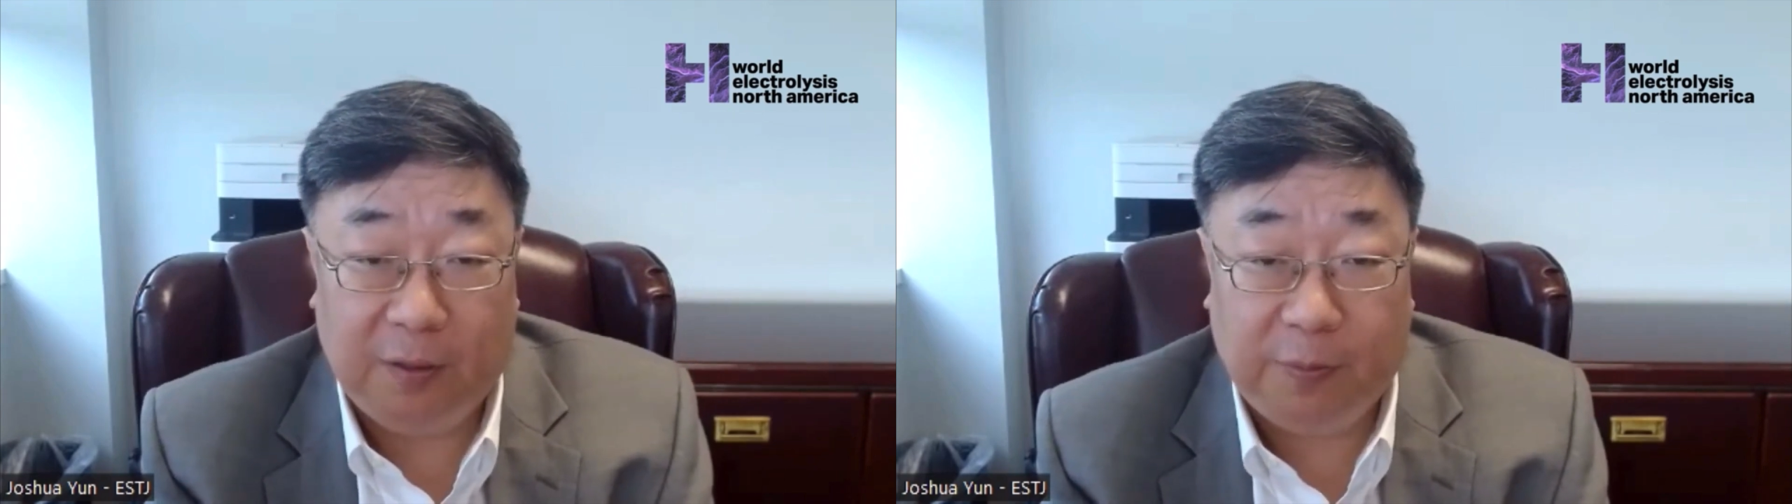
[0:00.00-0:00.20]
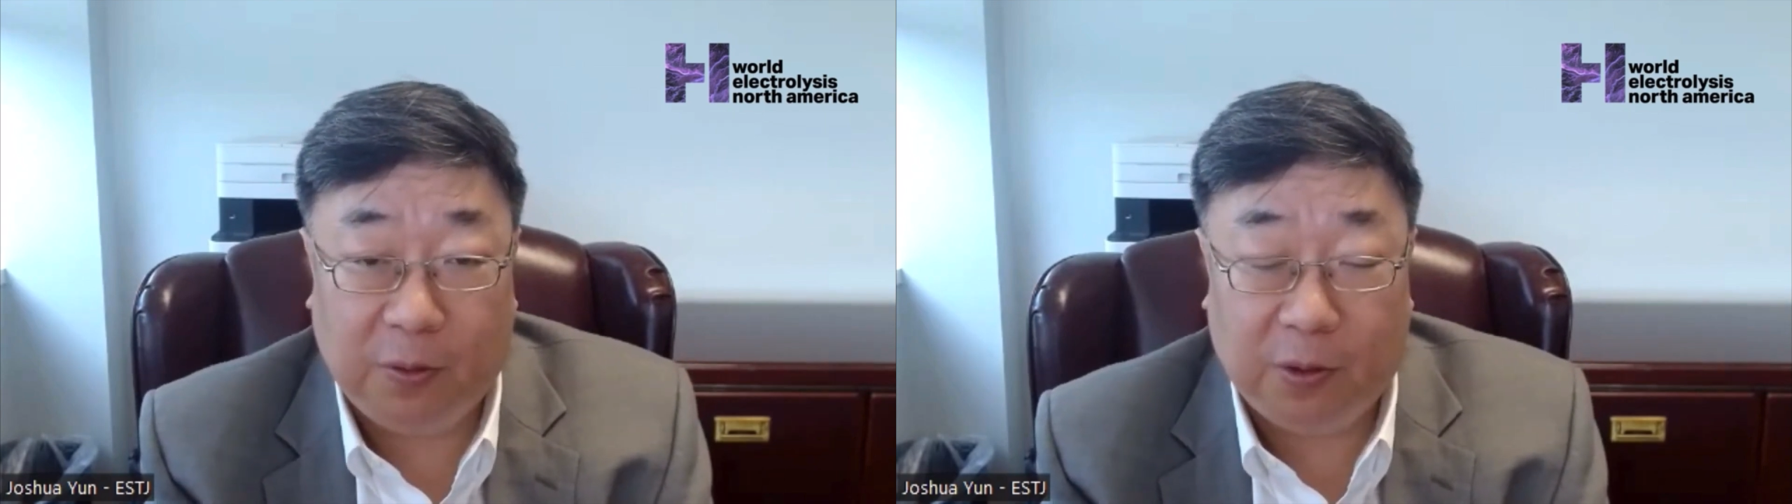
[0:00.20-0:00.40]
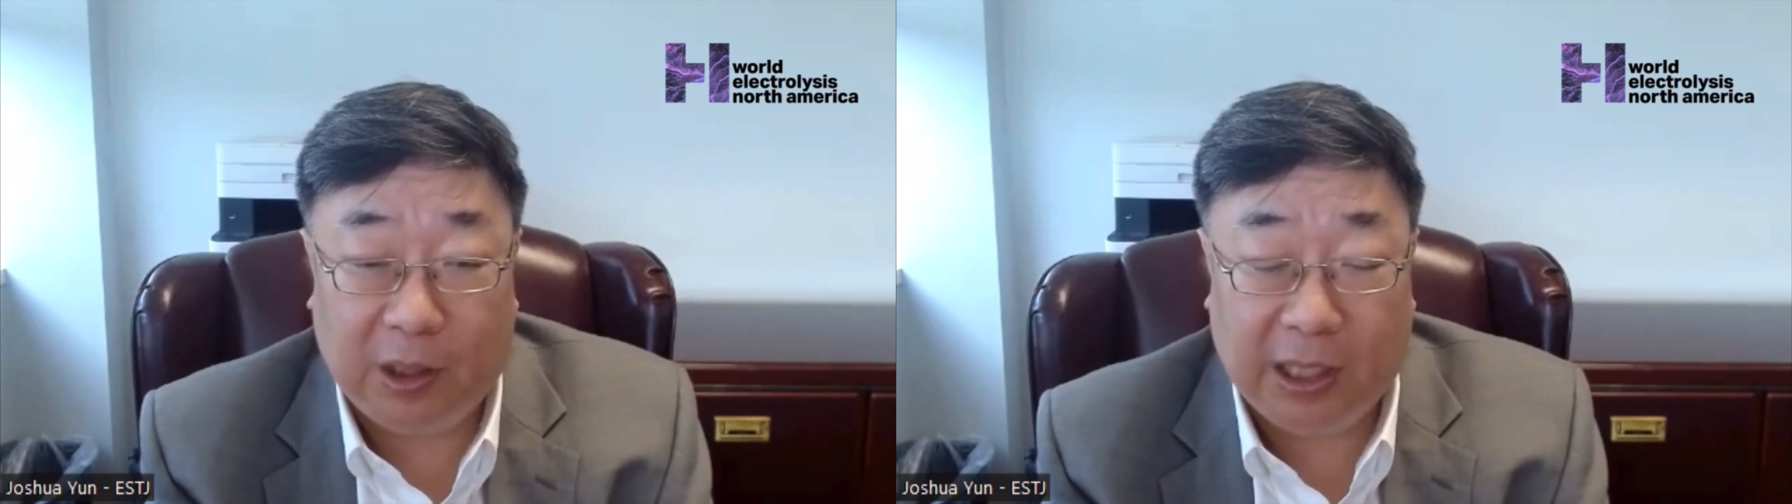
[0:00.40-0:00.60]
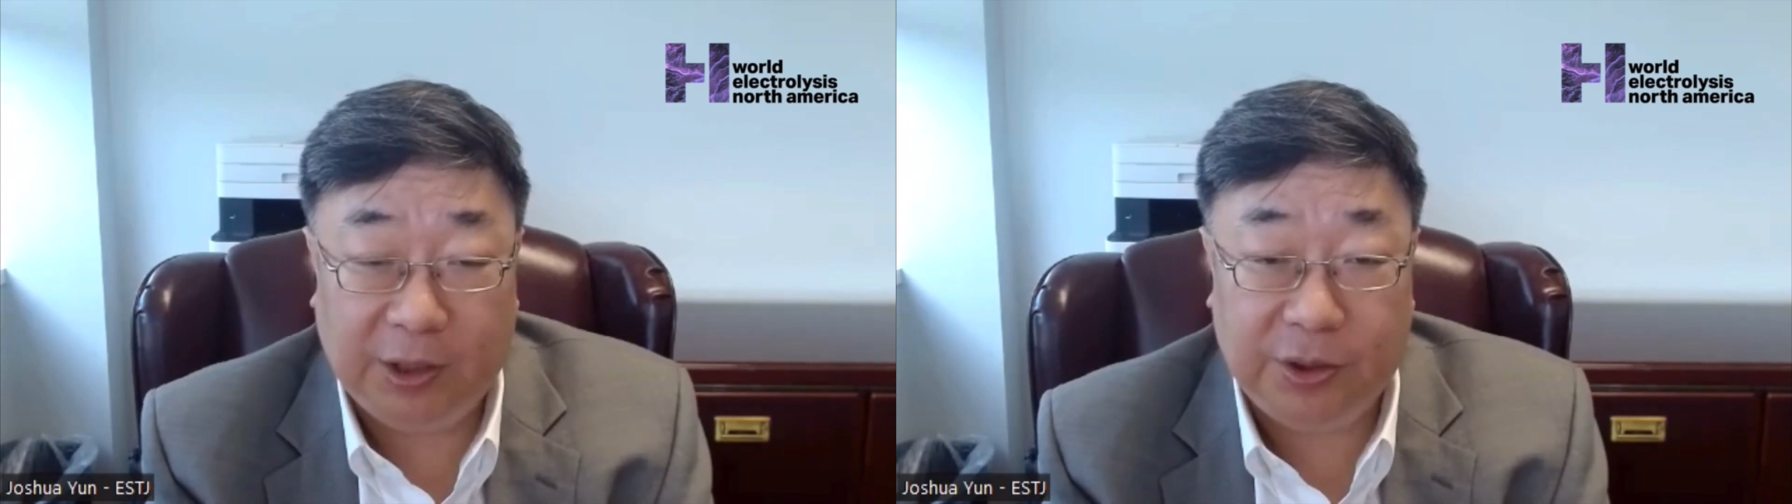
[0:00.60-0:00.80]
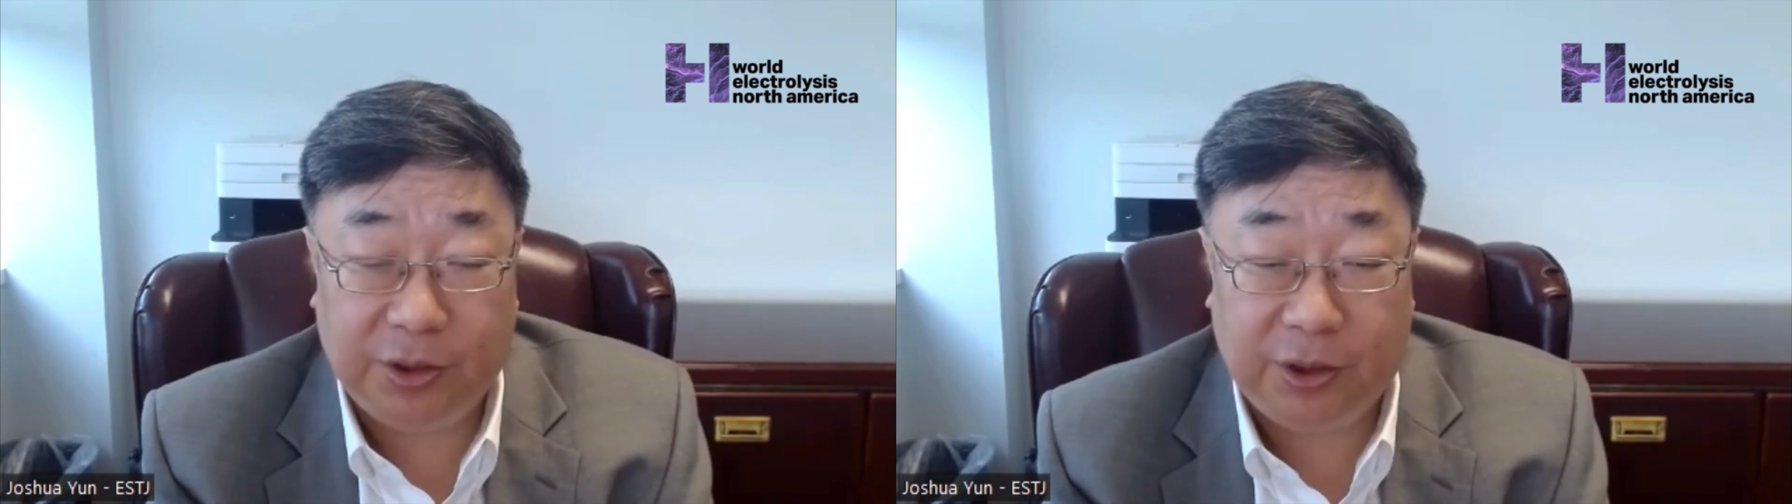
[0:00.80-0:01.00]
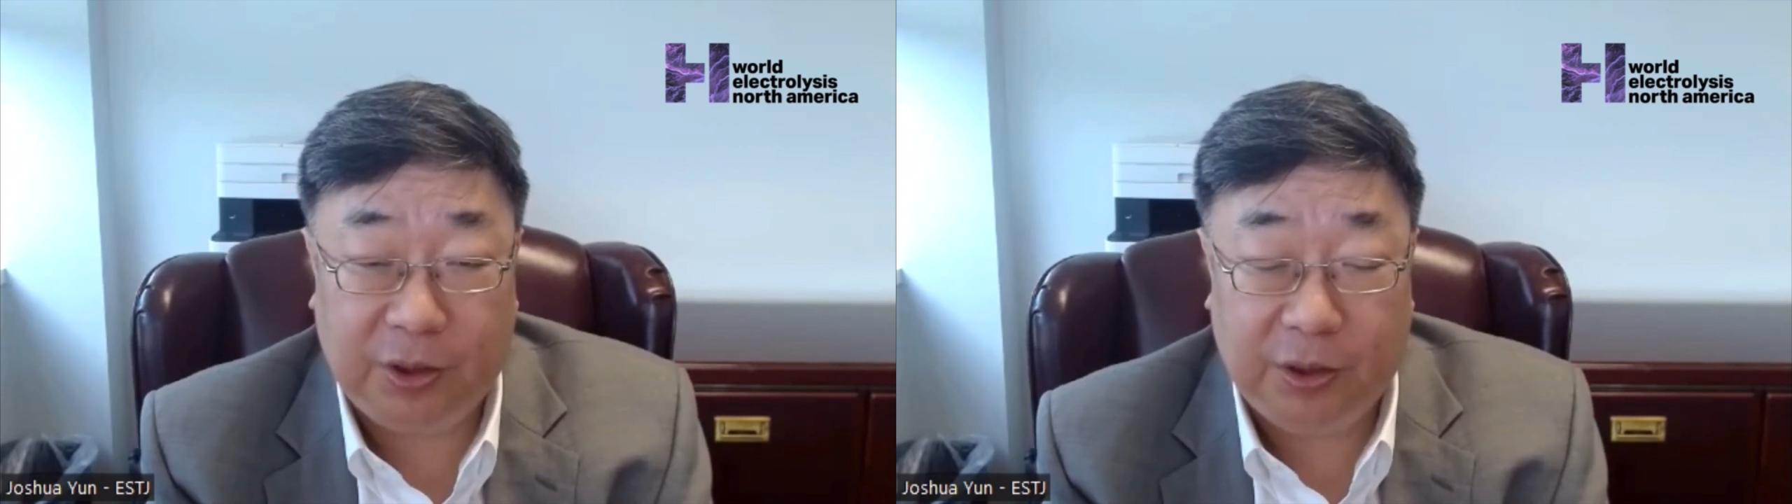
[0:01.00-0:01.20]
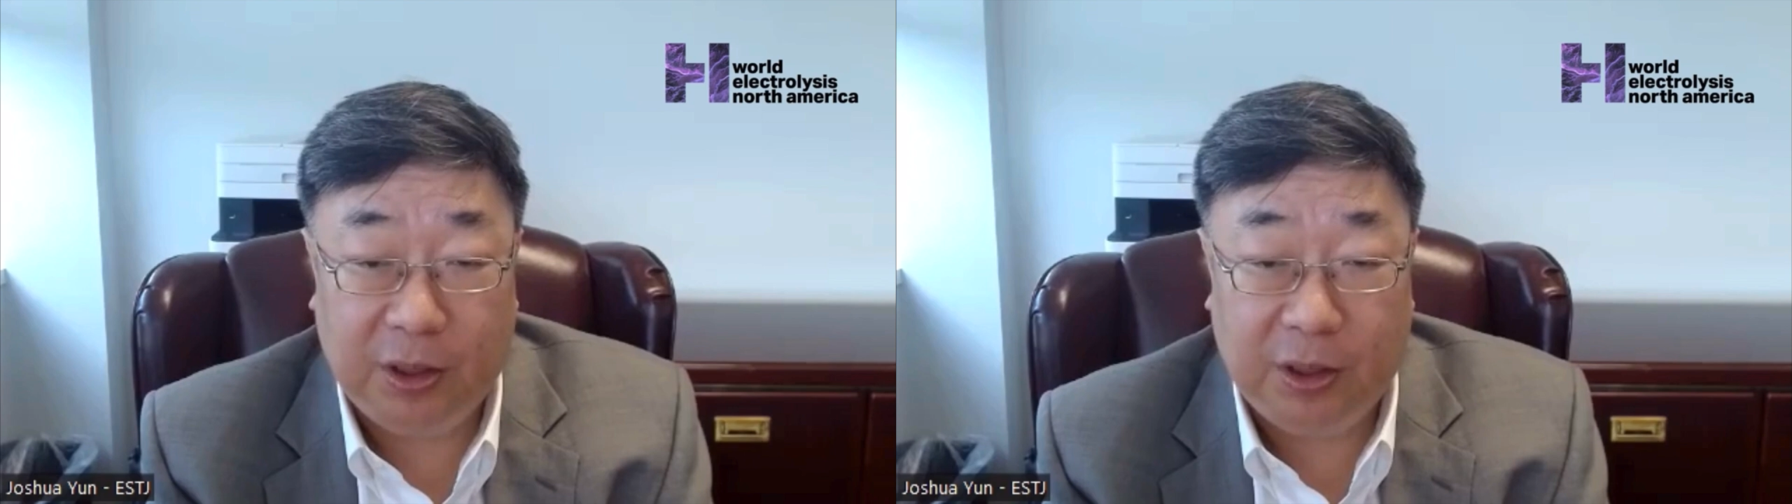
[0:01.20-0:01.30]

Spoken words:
for hydrogen